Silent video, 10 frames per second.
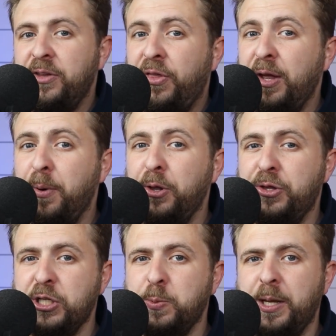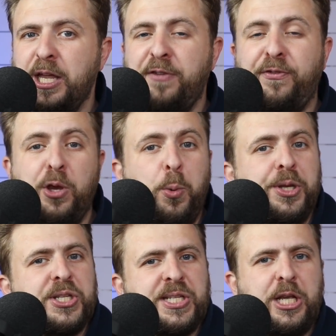think about it this way. If you
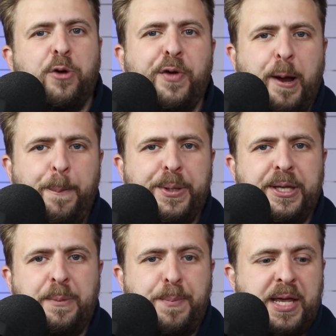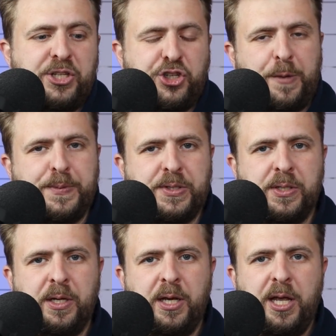were the CEO of a company that makes chips
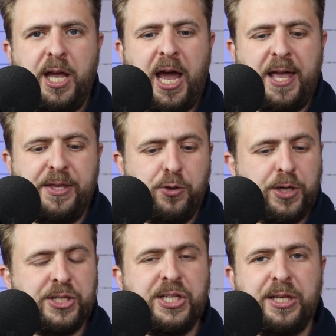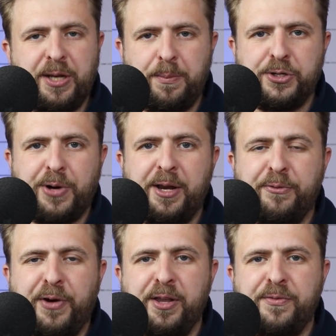and you can see the numbers right
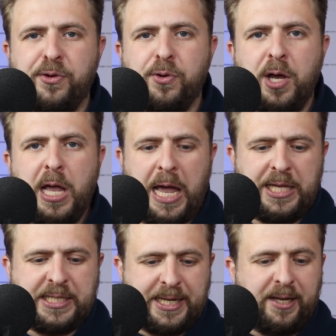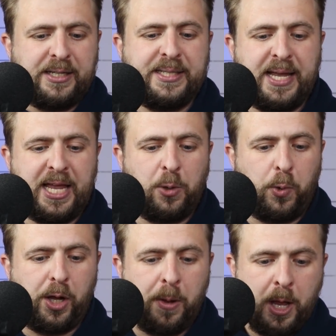in front of you, and it's clearly saying,
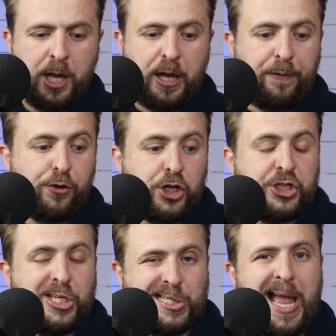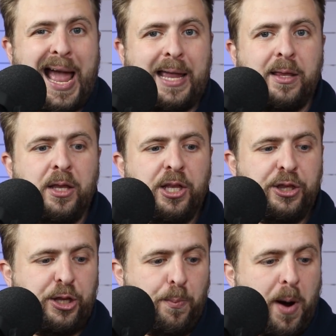well, if you just design,
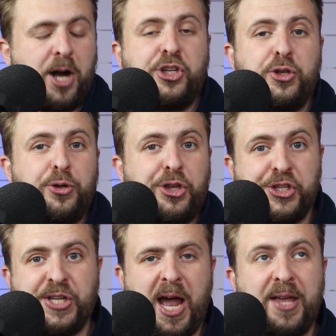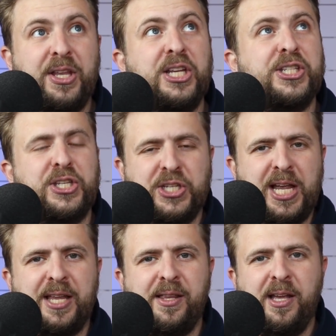the margin on the design is
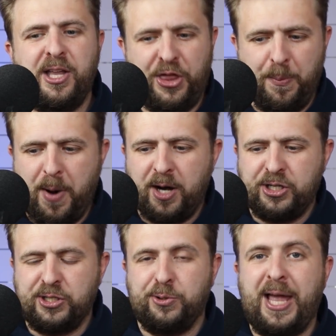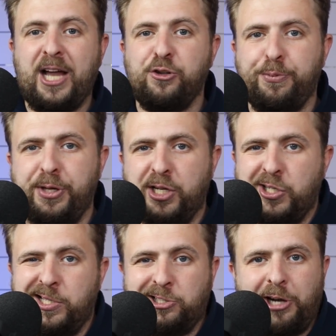insane. The margins on the actual
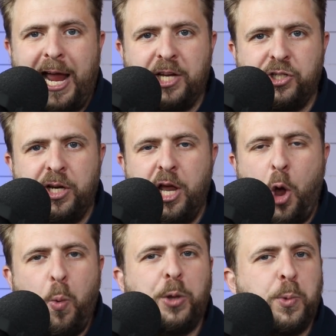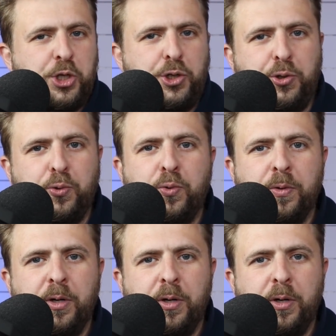production are trash. What would you do?